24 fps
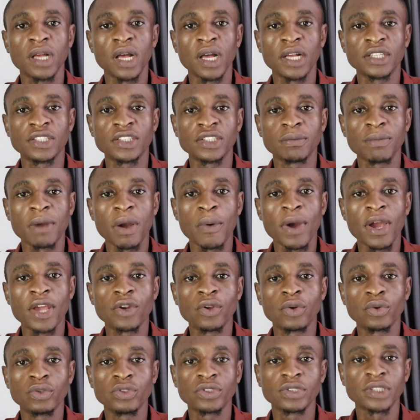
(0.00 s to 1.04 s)
at Simawa
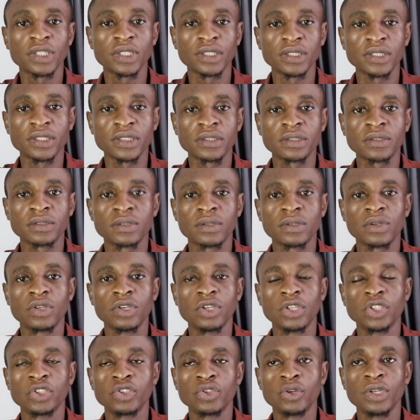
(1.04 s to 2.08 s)
in Ogun State.
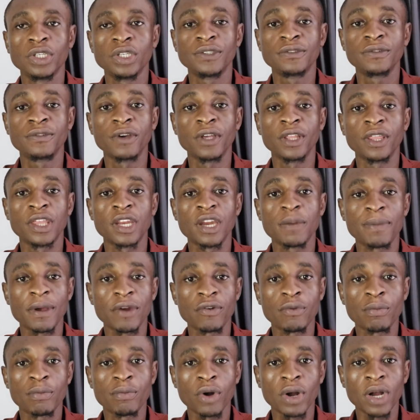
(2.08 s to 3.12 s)
So it's for a
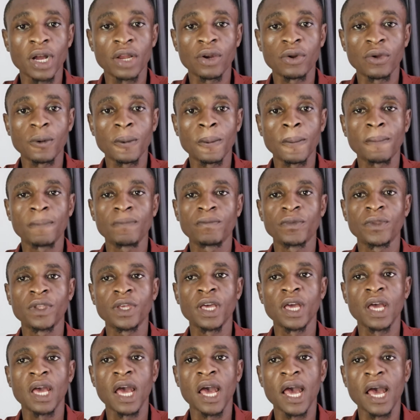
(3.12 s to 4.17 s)
3-bedroom bungalow,
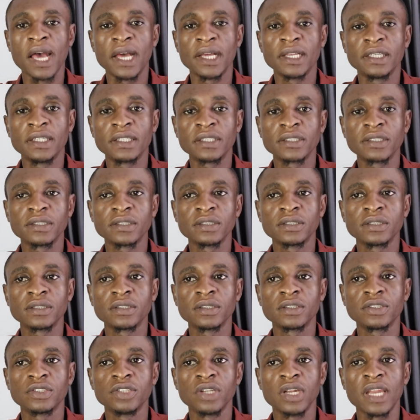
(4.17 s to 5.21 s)
and
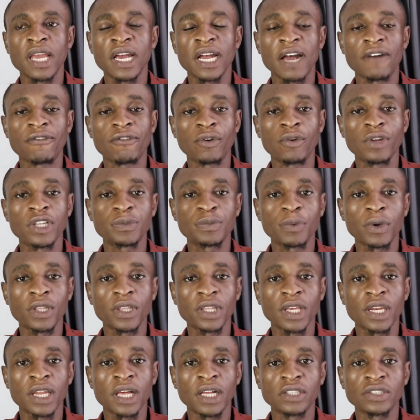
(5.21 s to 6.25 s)
like I've always
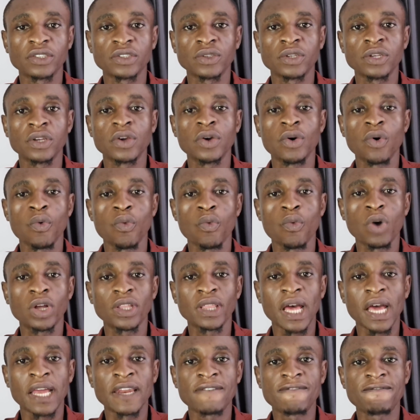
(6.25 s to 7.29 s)
pointed out,
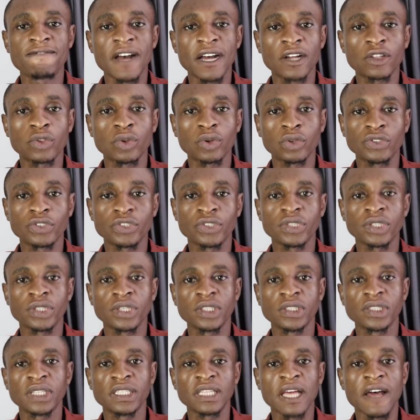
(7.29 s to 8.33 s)
what are the factors
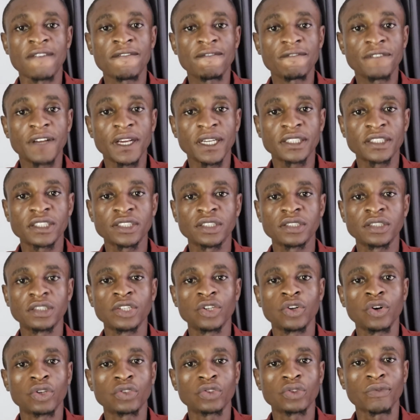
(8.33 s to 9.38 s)
that affect
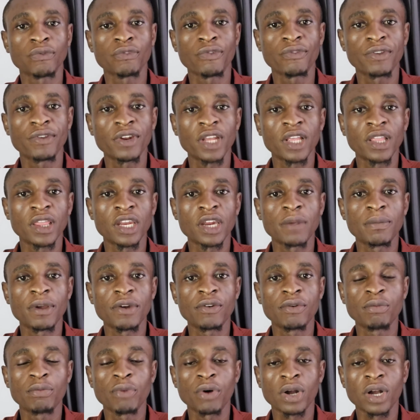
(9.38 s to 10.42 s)
the cost of roofing a
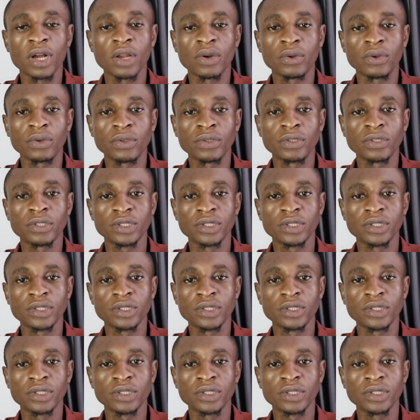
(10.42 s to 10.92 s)
3-bedroom bungalow?